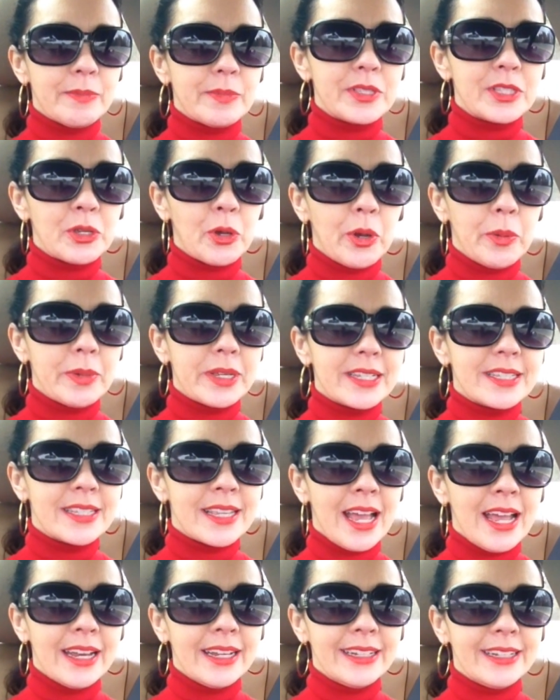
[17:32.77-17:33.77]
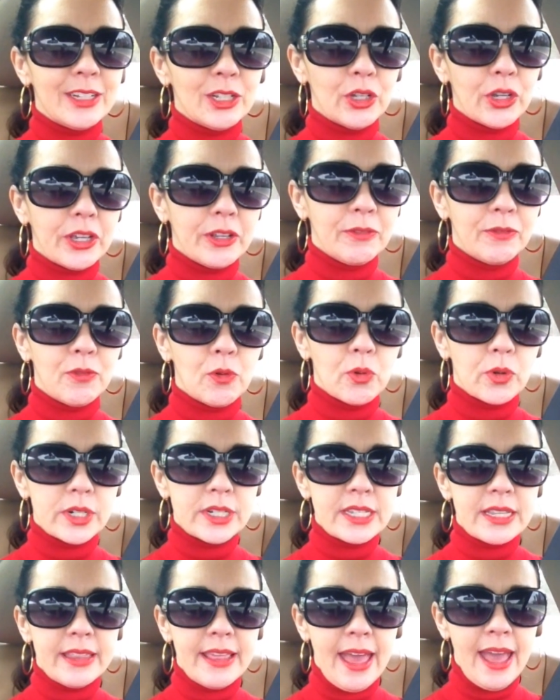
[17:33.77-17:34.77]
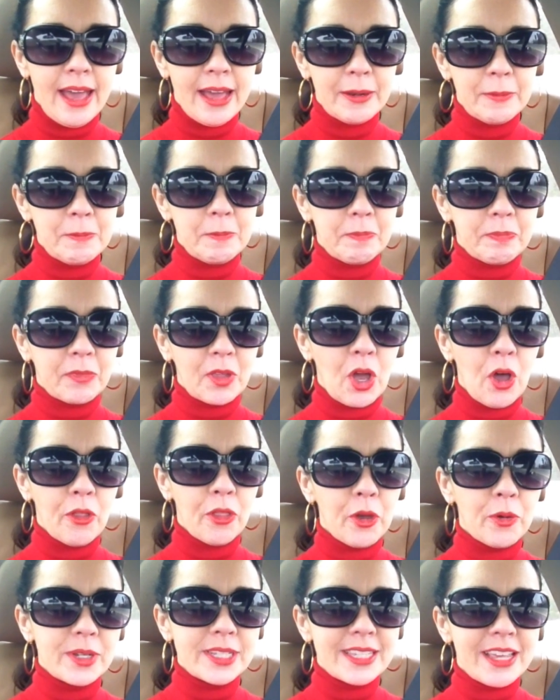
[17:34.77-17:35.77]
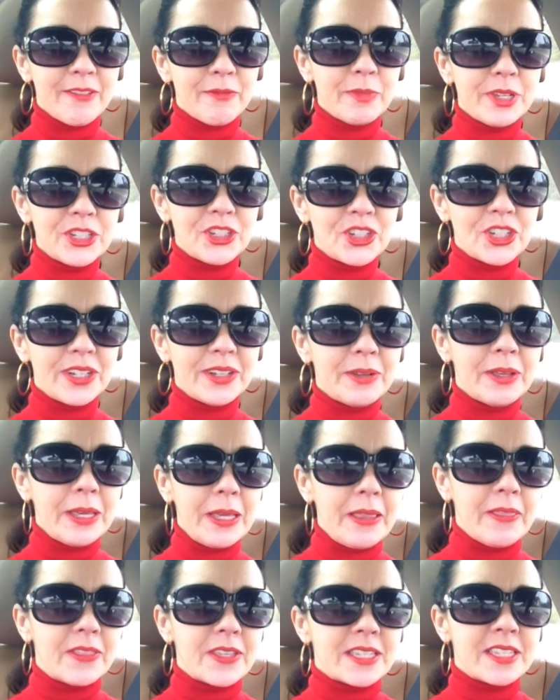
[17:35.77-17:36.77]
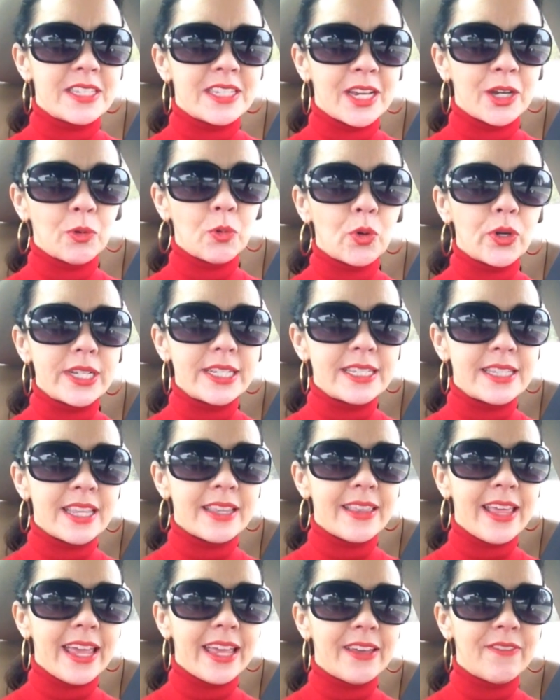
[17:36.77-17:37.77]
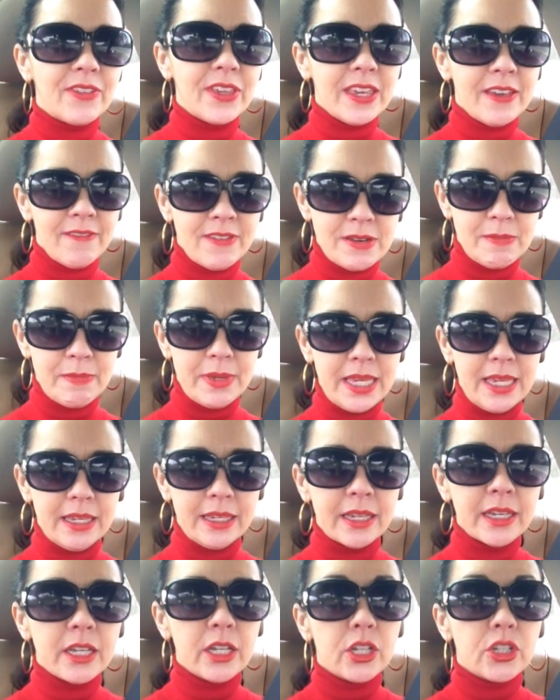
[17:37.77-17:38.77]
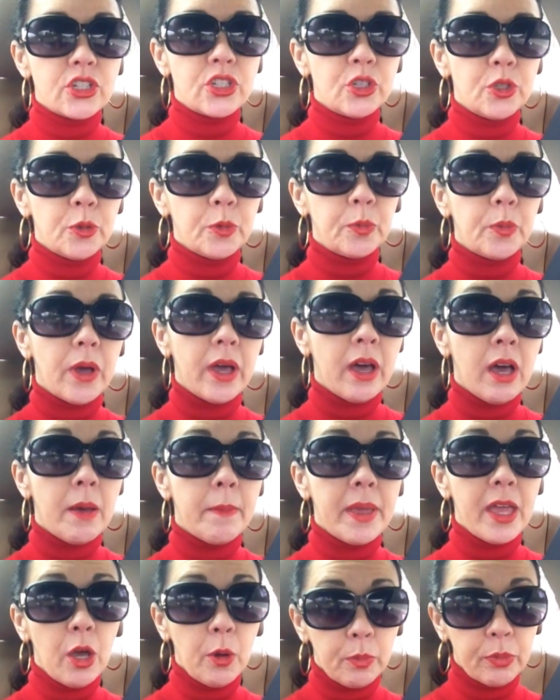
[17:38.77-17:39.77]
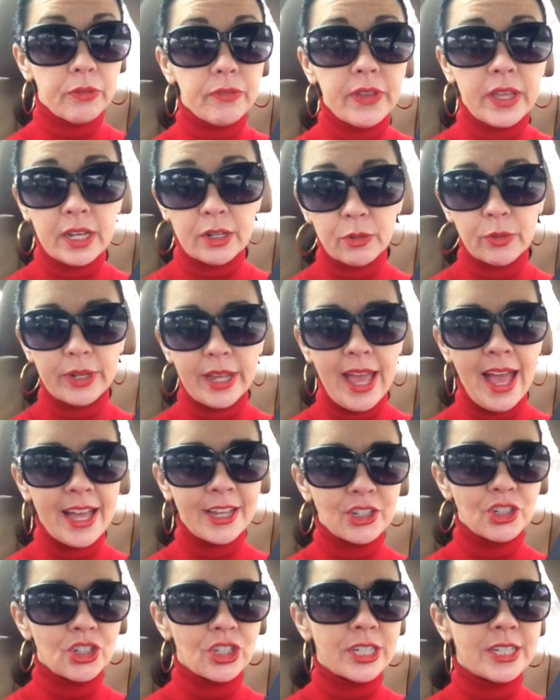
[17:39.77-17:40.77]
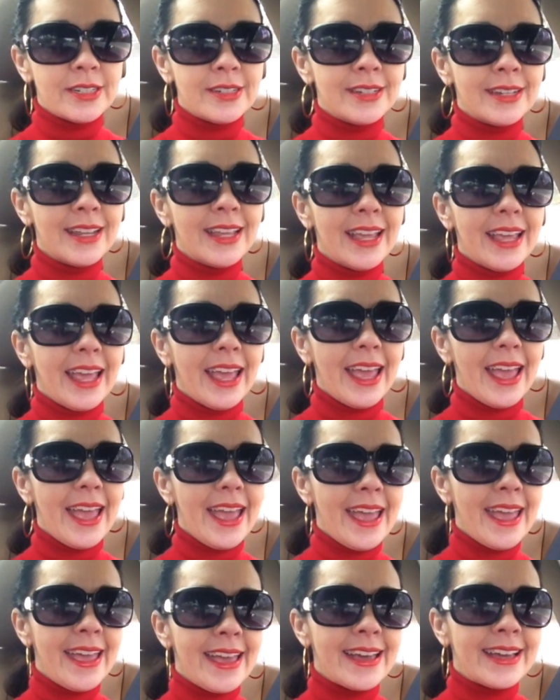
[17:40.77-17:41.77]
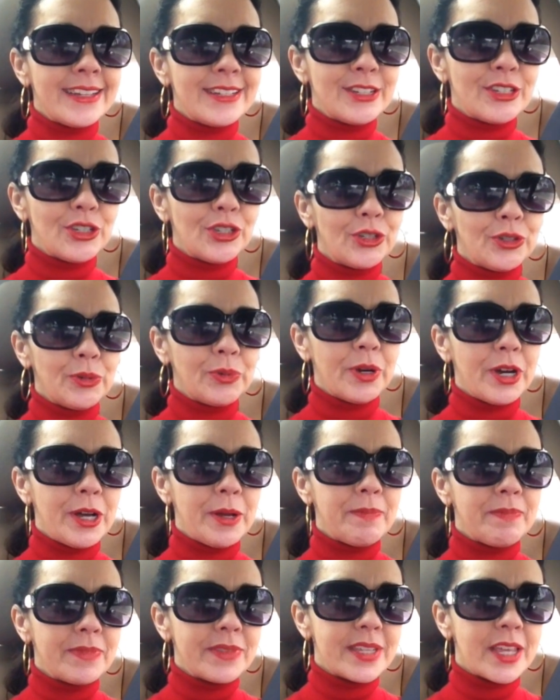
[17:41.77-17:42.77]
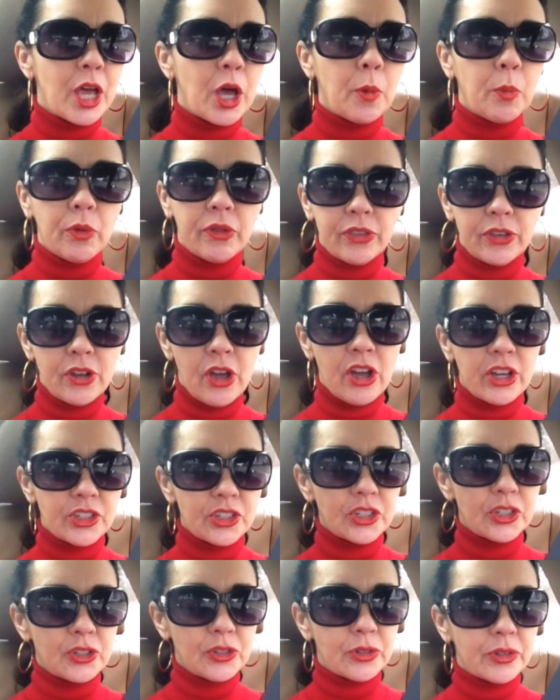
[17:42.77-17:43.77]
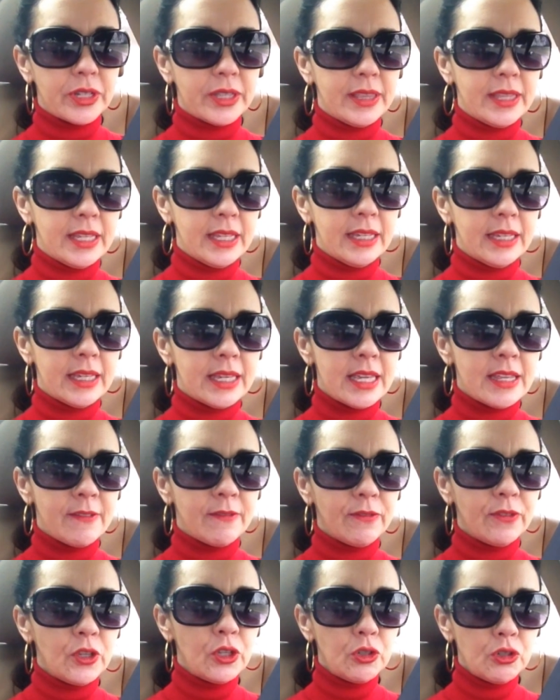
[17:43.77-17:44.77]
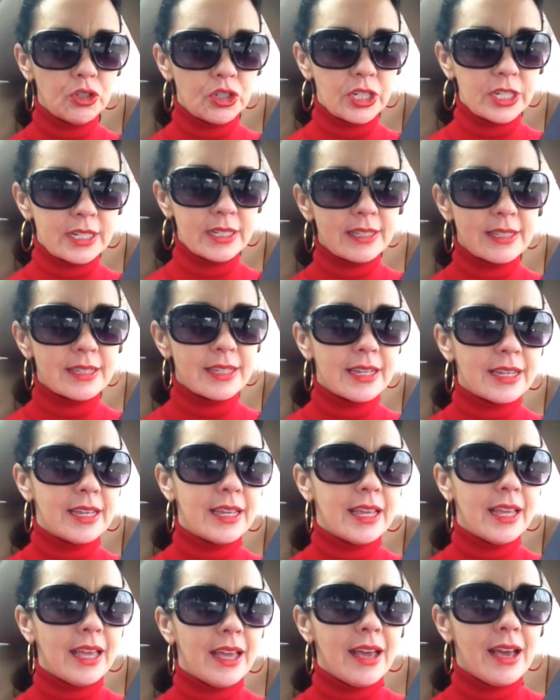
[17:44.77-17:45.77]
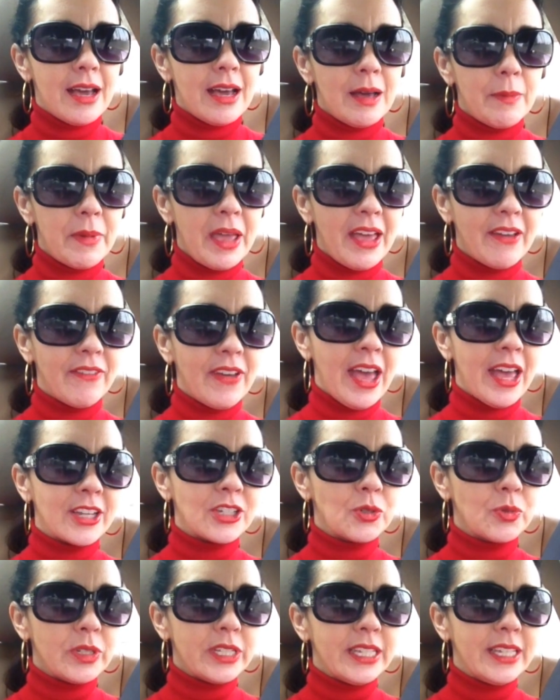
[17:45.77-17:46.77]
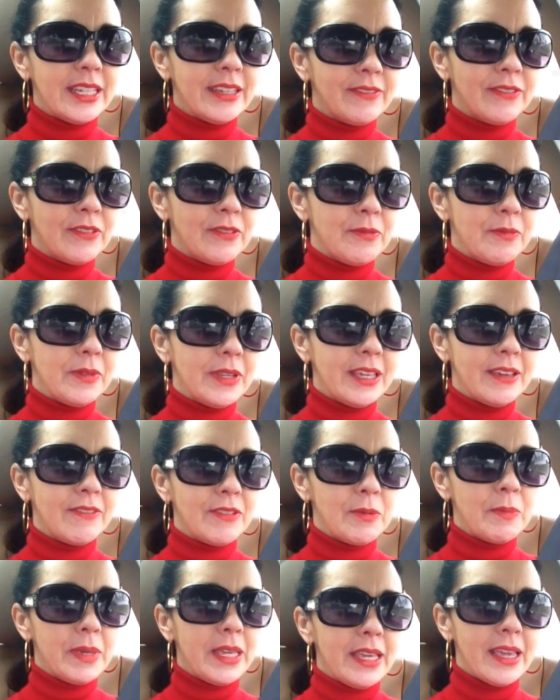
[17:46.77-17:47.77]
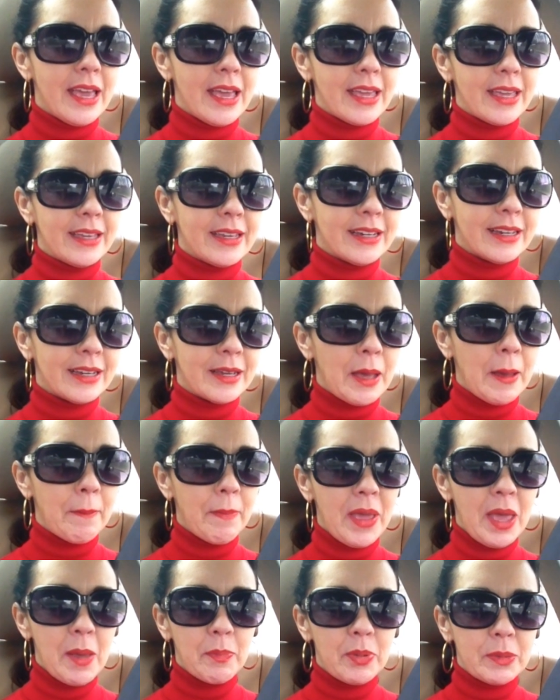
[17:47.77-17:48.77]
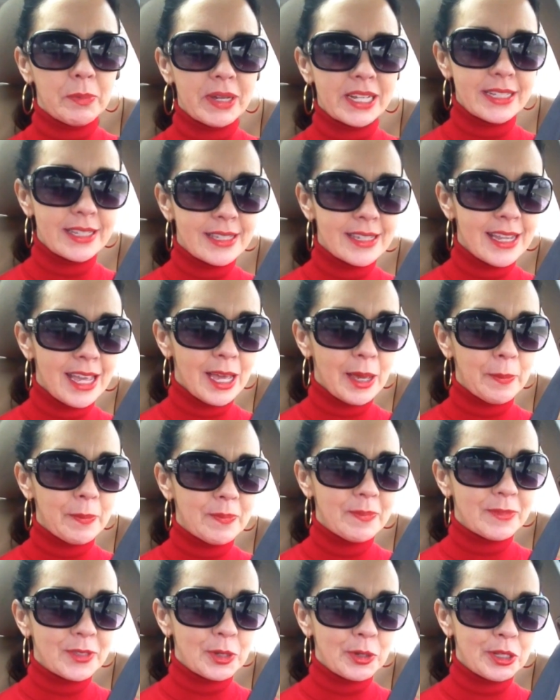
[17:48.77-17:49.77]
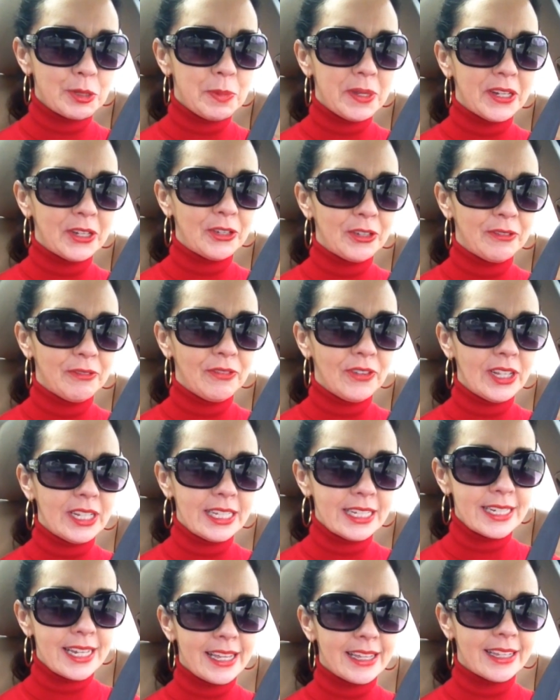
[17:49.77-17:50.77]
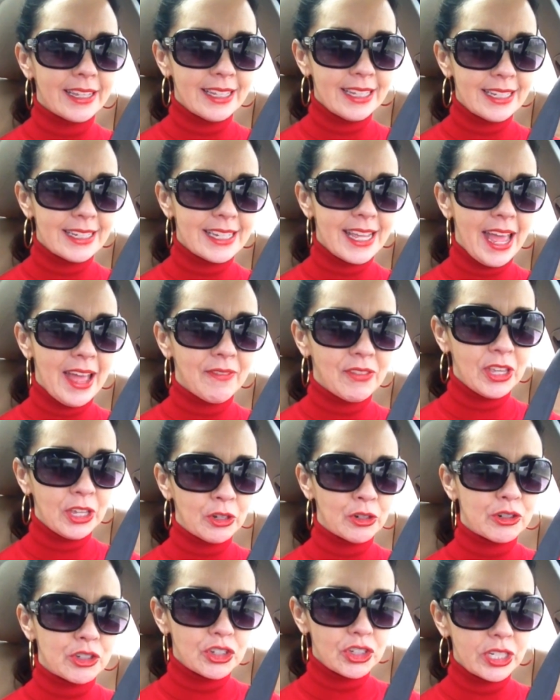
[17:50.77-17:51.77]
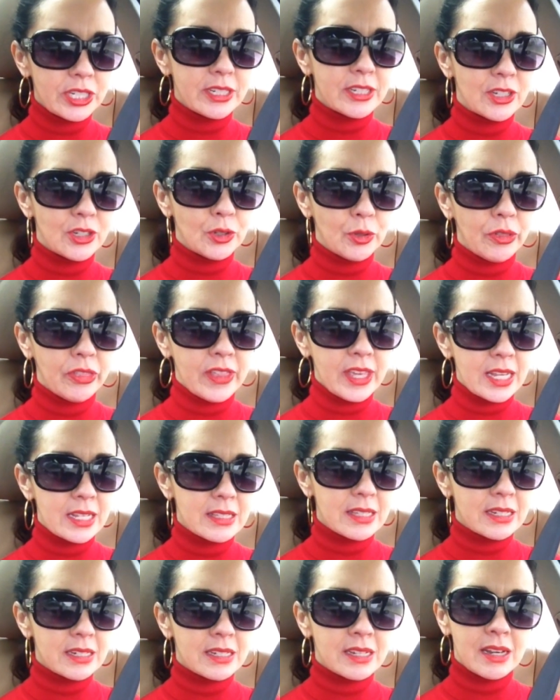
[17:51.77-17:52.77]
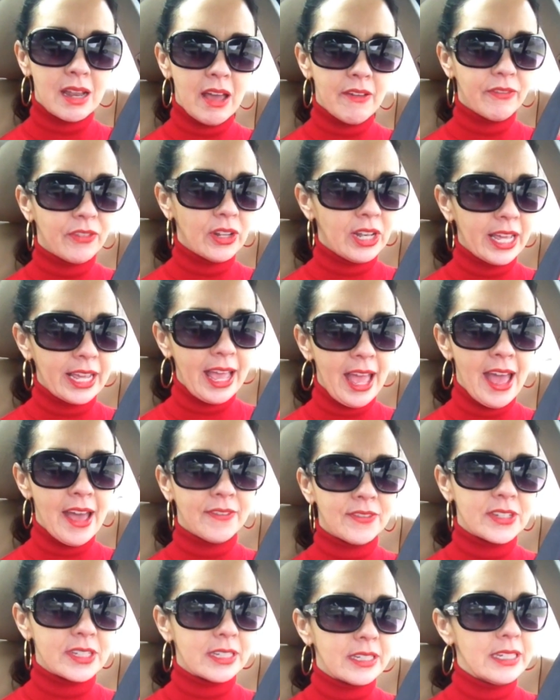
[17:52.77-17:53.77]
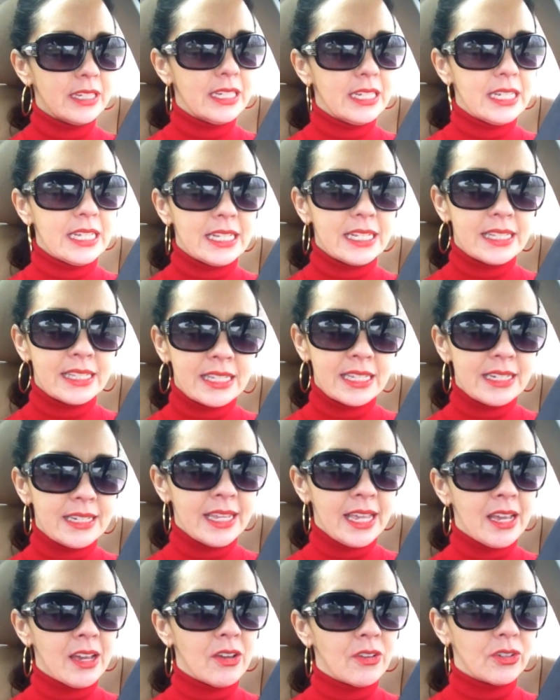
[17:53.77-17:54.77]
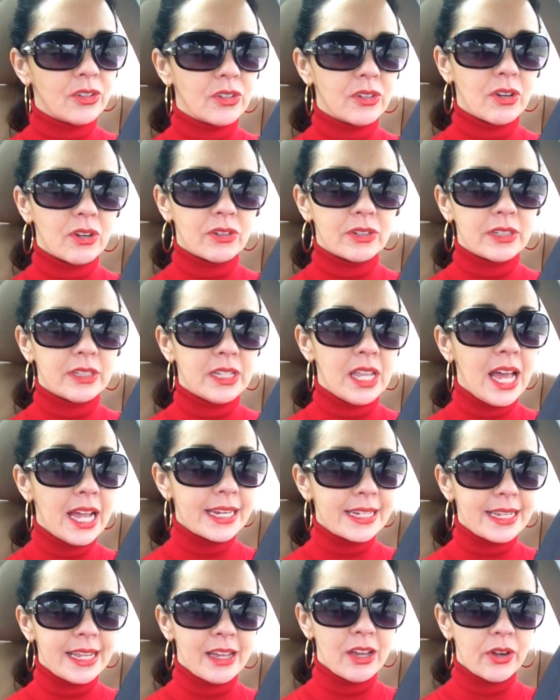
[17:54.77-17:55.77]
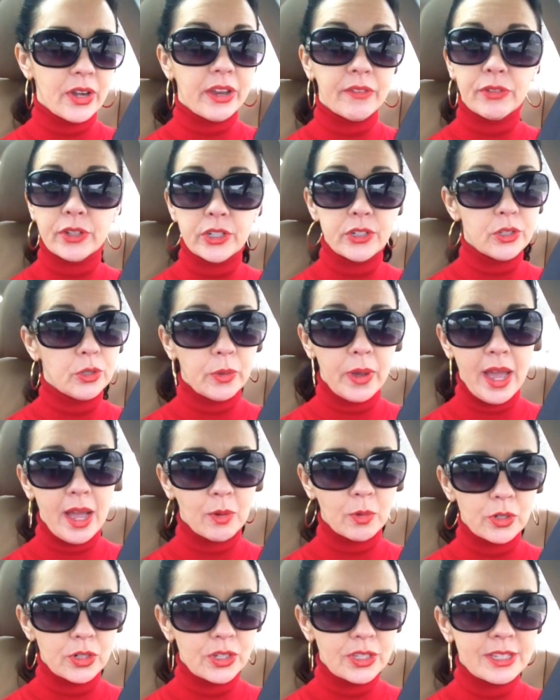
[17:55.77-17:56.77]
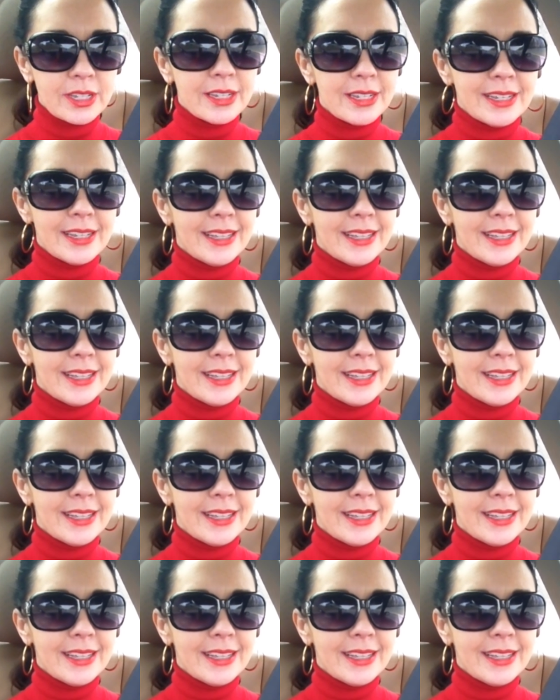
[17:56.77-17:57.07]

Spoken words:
So I'm excited and looking forward to that. Although, as I've mentioned, the steroids that they have given me to help prevent a reaction and to help with nausea during the infusions have actually given me a pep in my step. So it's been a good feeling to have the energy to do things and to not feel like I have to sit down or lie down every 2 hours.